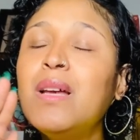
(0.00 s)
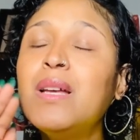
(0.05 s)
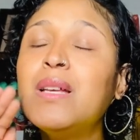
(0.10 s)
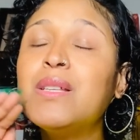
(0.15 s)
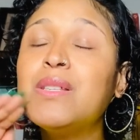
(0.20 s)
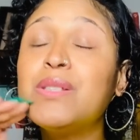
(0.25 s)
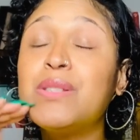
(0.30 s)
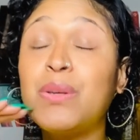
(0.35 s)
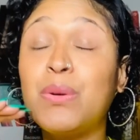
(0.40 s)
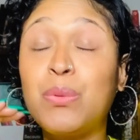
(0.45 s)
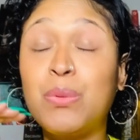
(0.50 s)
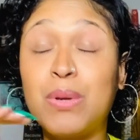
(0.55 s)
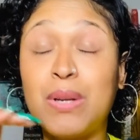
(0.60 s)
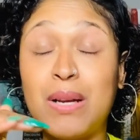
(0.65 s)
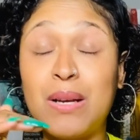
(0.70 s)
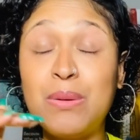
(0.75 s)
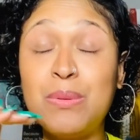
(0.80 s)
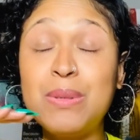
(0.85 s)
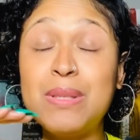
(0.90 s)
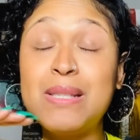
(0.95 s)
So what
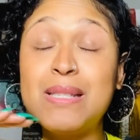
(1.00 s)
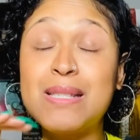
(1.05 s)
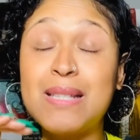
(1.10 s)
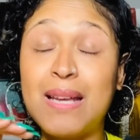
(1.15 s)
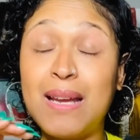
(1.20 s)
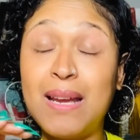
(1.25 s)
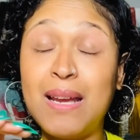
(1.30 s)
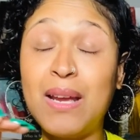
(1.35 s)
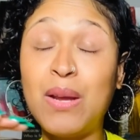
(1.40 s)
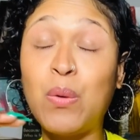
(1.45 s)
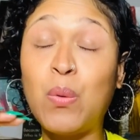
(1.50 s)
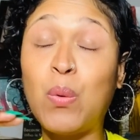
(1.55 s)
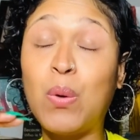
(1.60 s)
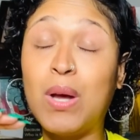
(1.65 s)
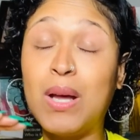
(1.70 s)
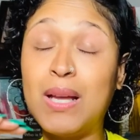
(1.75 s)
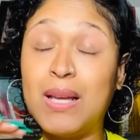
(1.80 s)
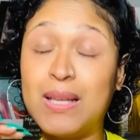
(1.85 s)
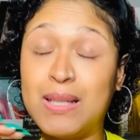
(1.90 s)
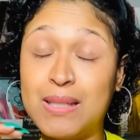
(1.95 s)
I was saying
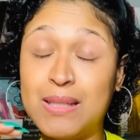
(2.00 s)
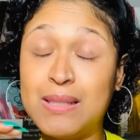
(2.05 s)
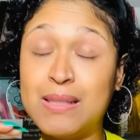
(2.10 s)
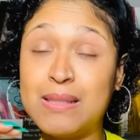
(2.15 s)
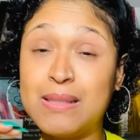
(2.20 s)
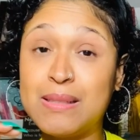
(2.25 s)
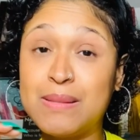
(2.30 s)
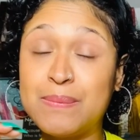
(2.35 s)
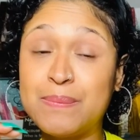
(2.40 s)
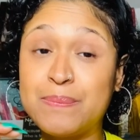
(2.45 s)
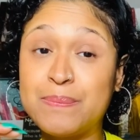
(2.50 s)
was,